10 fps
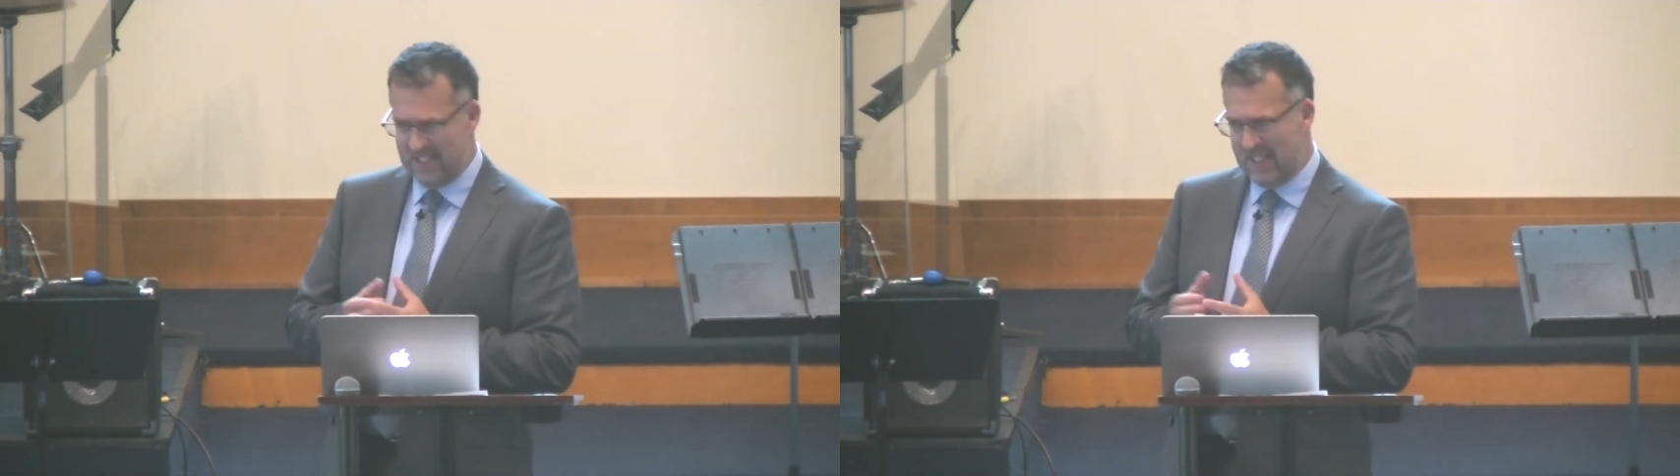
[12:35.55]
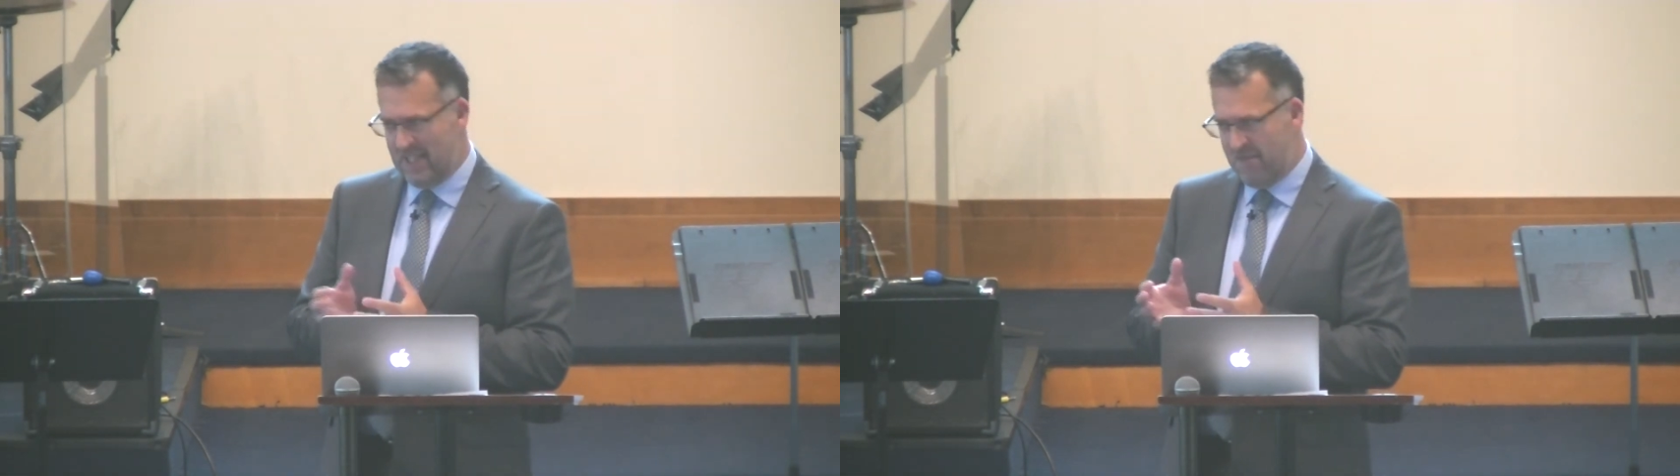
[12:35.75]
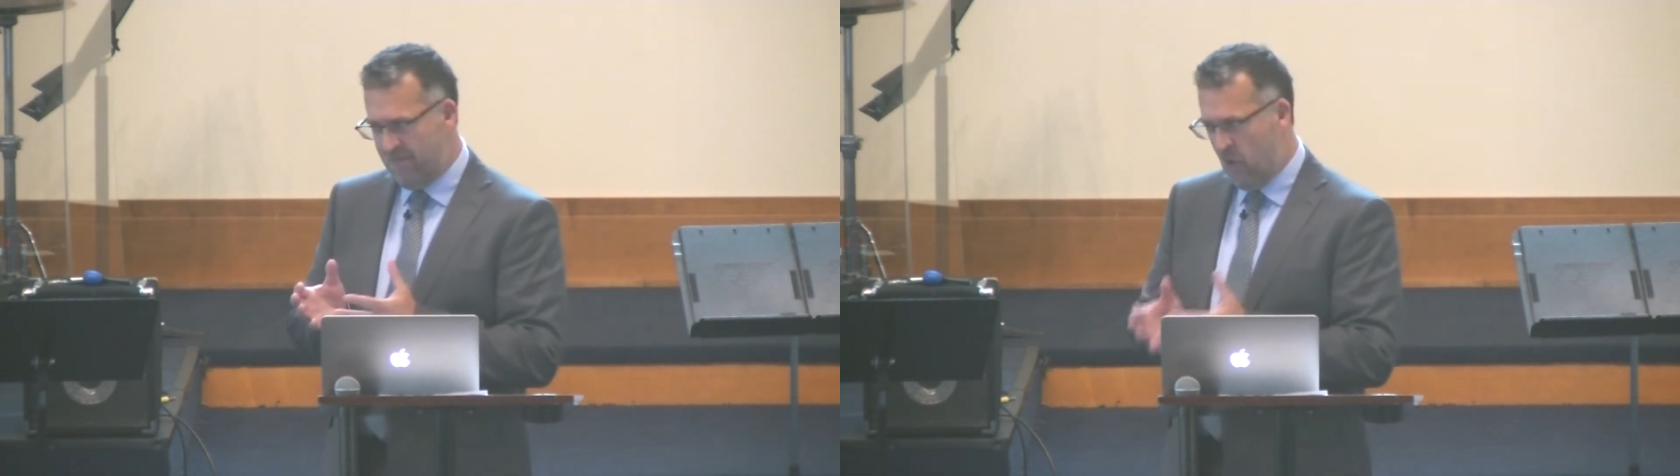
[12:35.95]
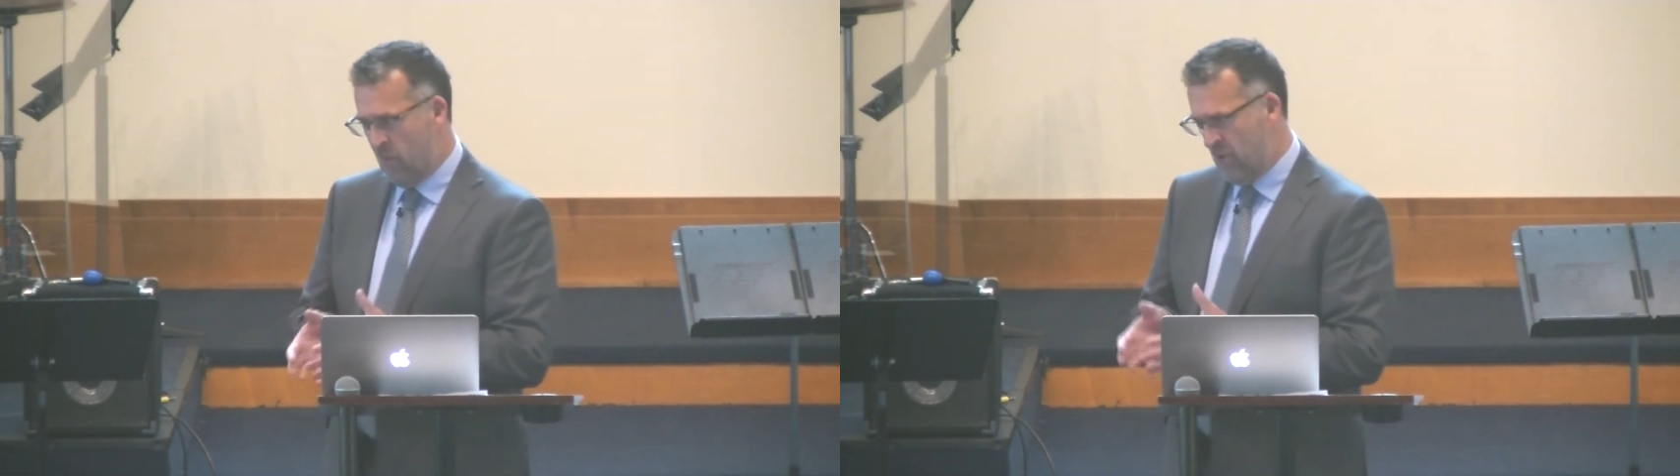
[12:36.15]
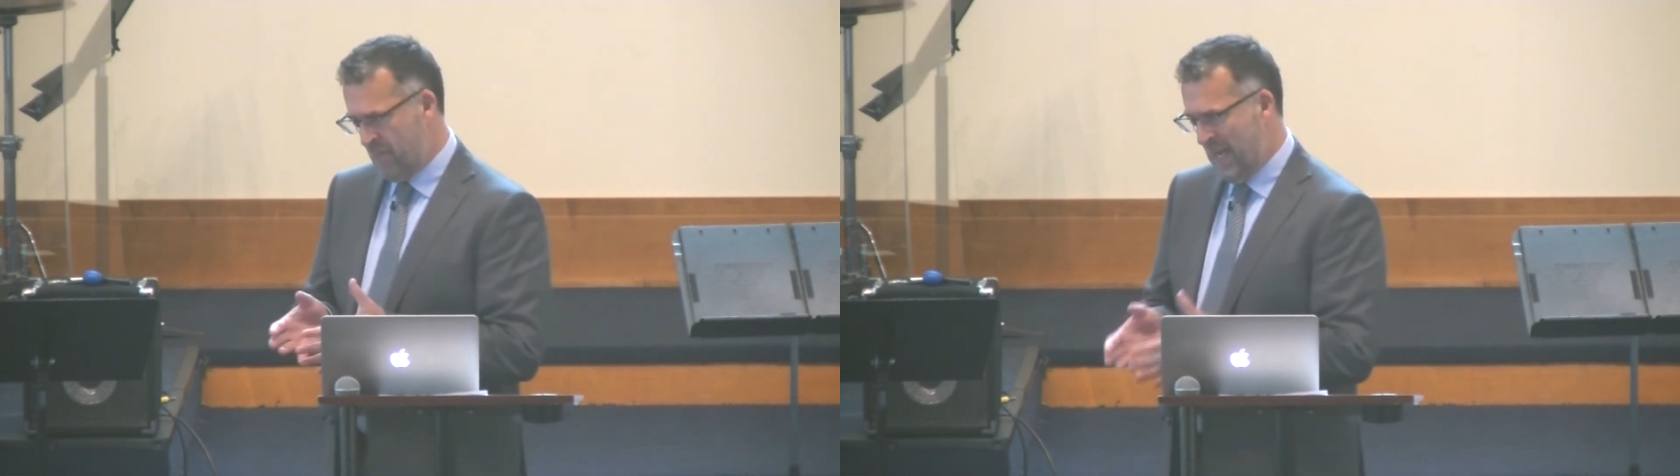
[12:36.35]
And then Fort
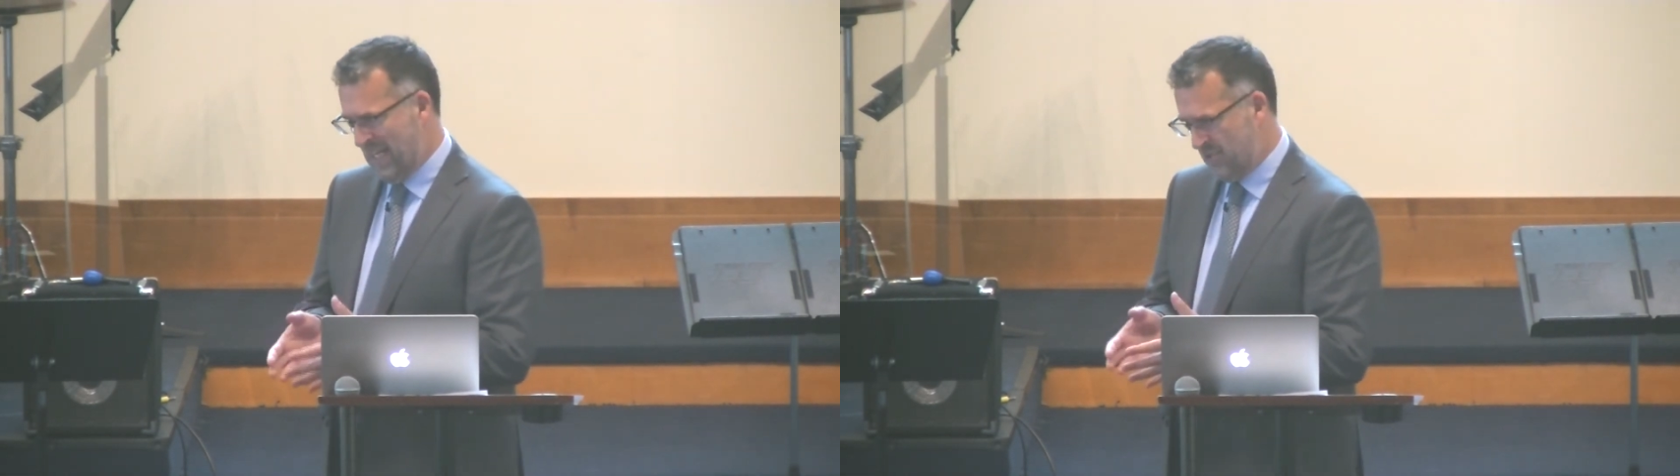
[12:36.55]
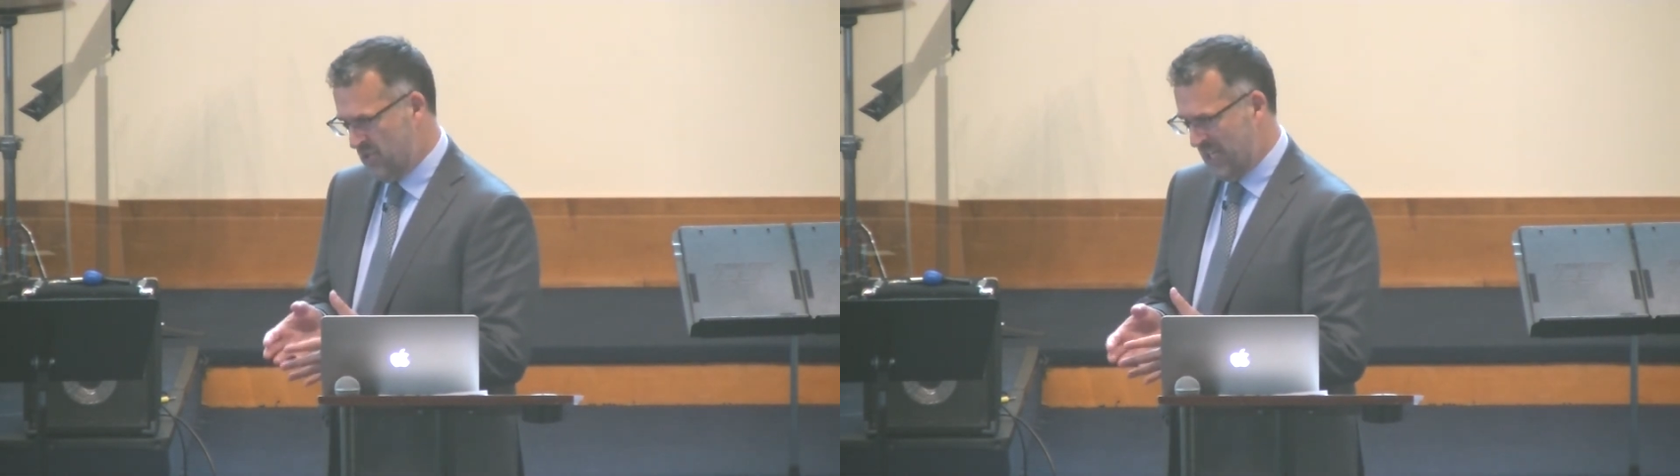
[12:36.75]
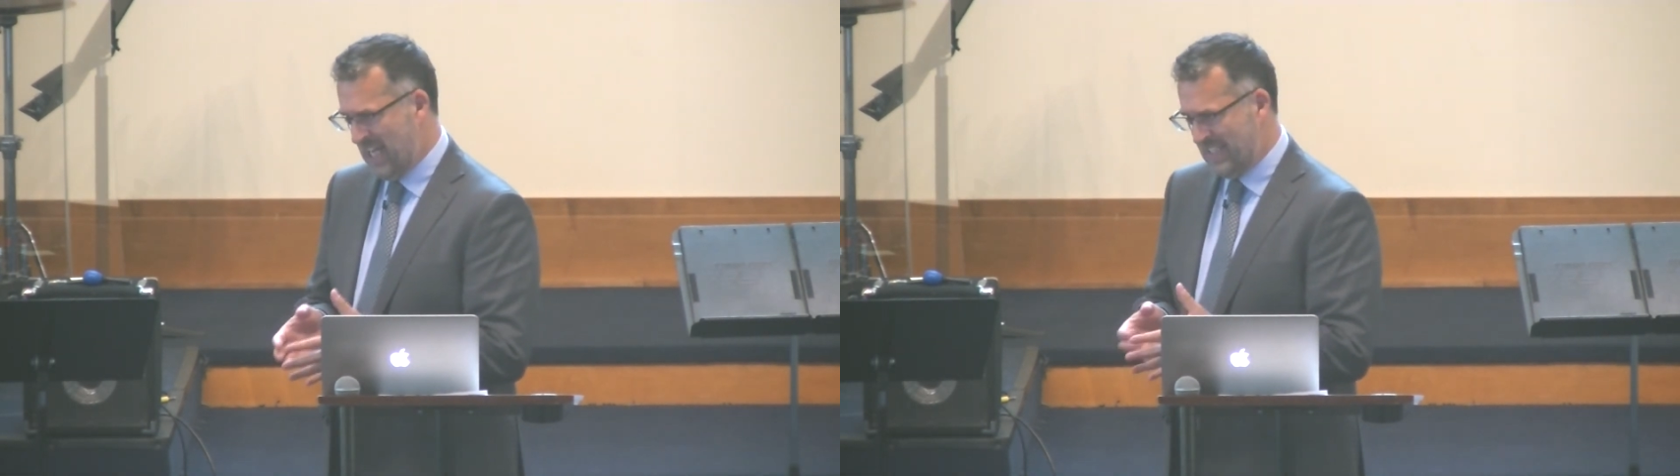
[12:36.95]
Worth pastors got